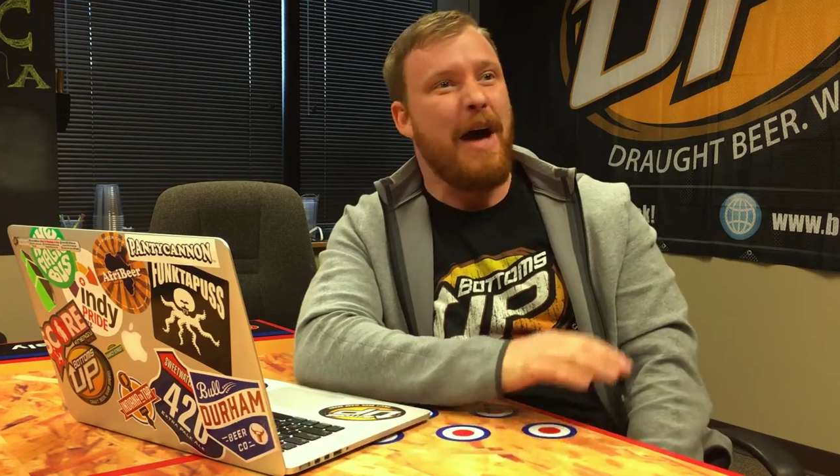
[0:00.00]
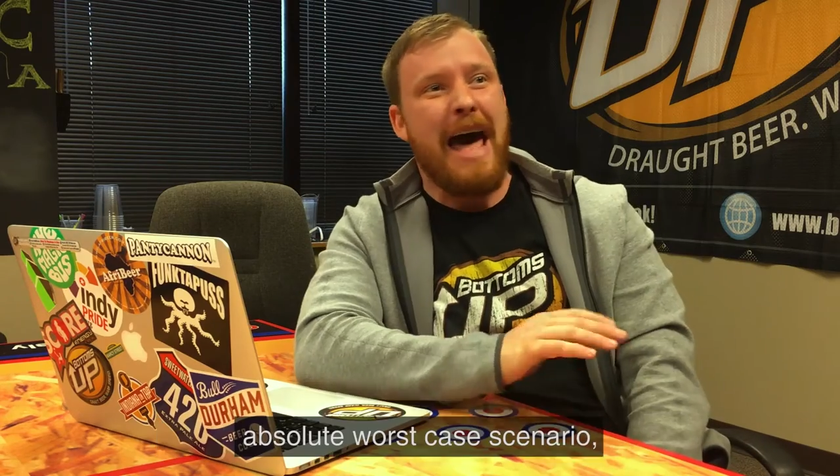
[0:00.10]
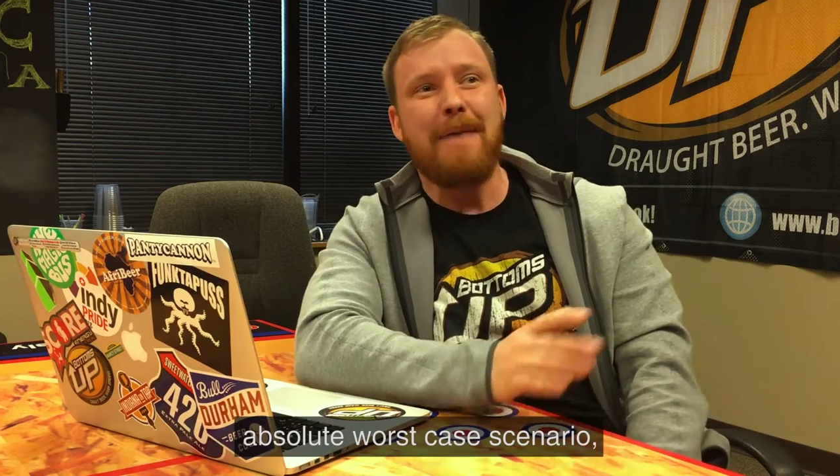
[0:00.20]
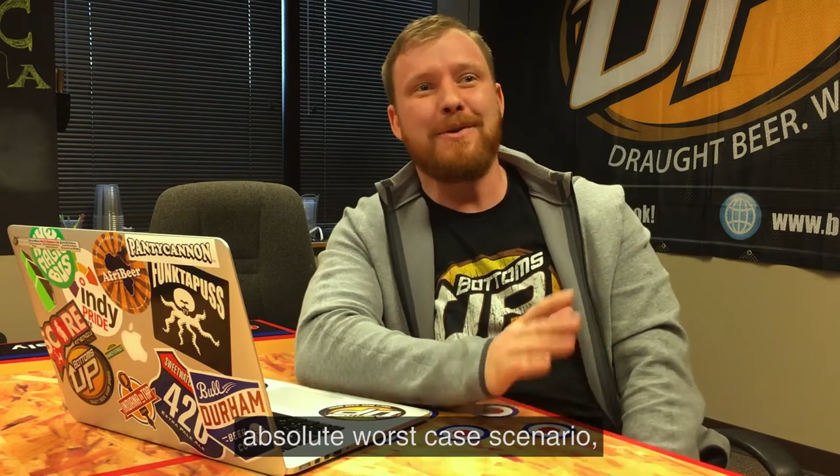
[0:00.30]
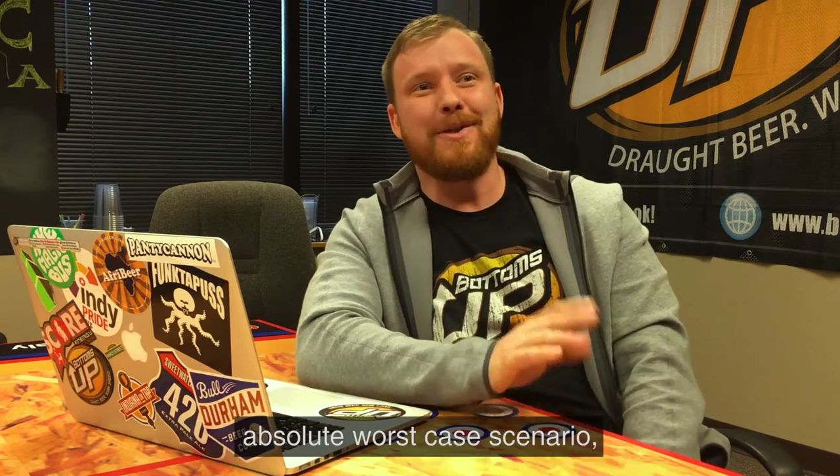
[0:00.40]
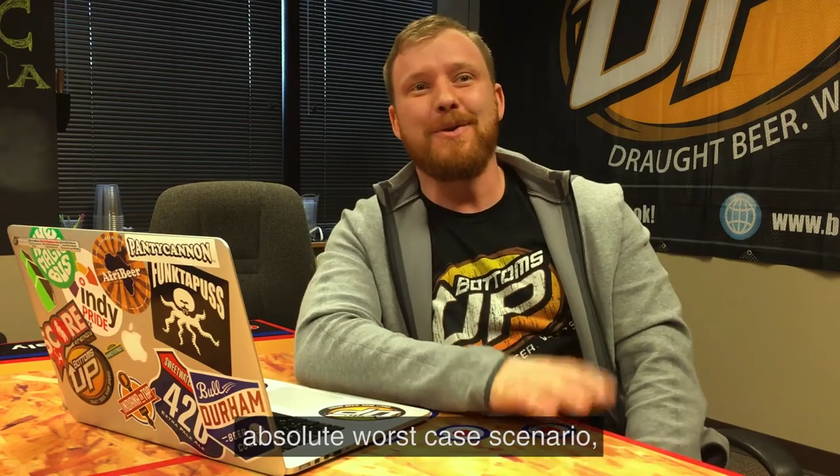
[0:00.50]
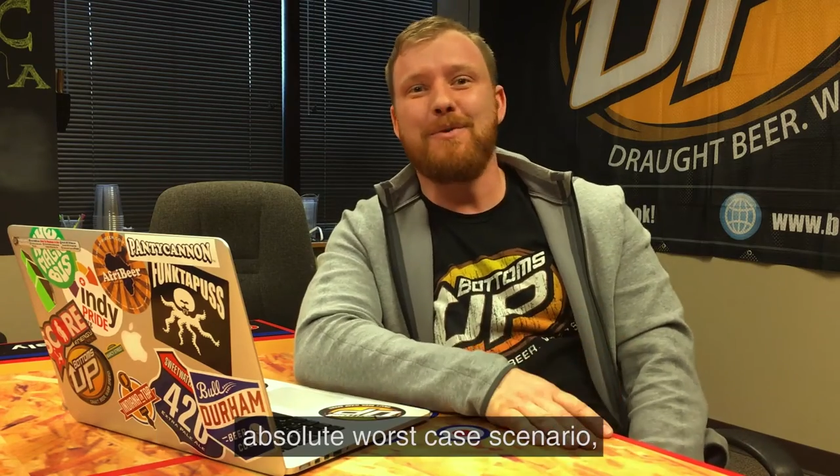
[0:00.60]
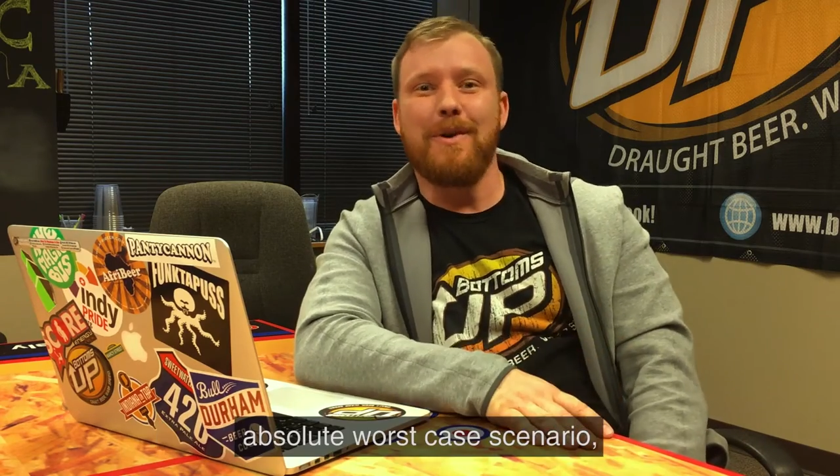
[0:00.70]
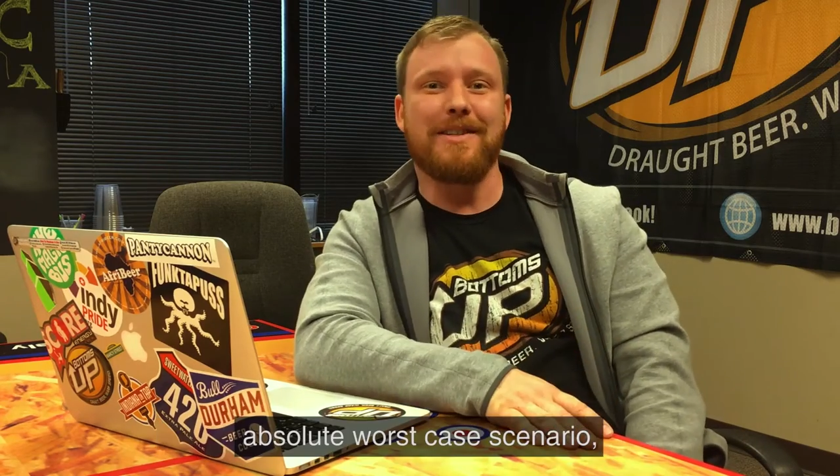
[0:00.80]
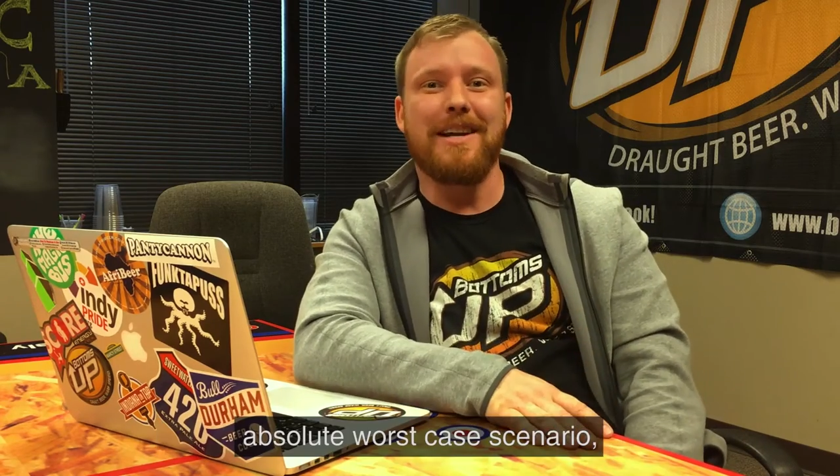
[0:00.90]
absolute
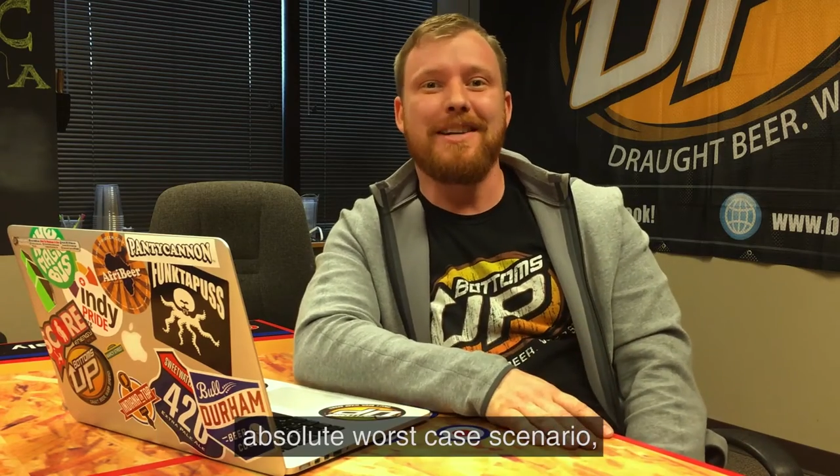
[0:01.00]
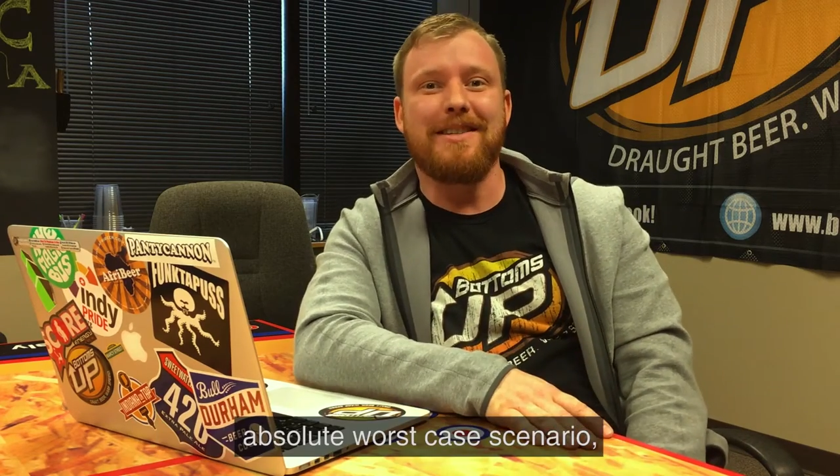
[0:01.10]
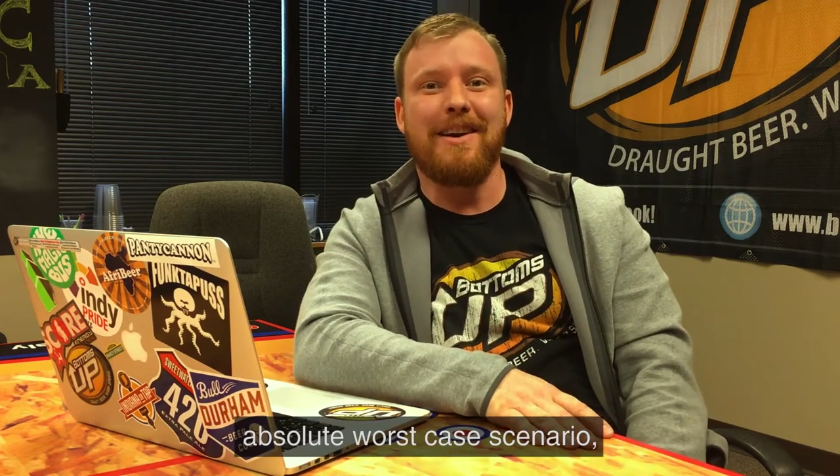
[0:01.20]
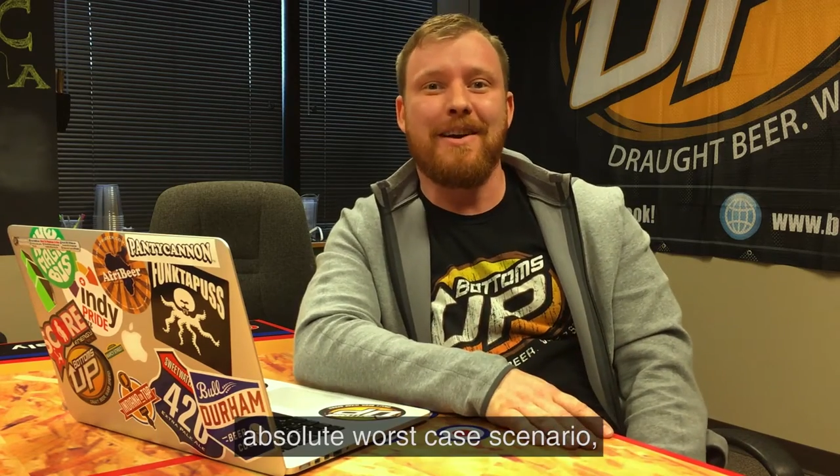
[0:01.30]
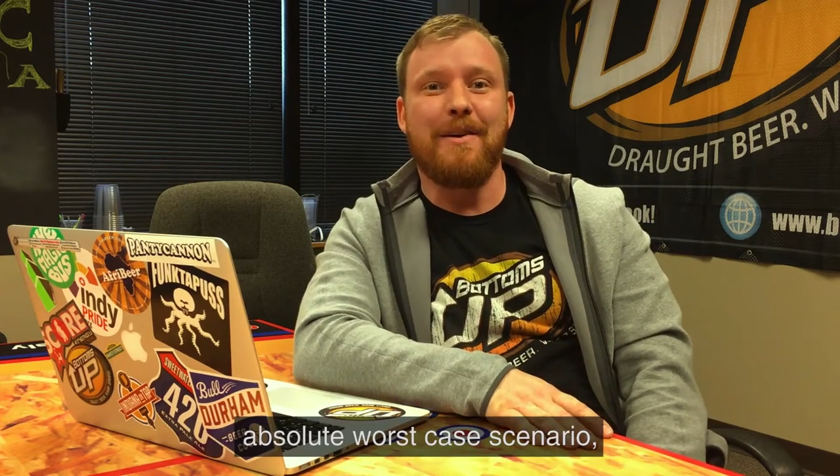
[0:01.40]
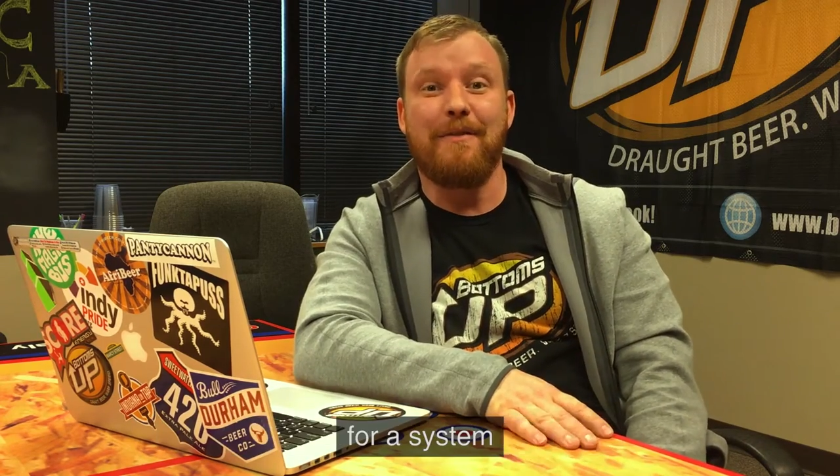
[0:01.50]
worst case scenario,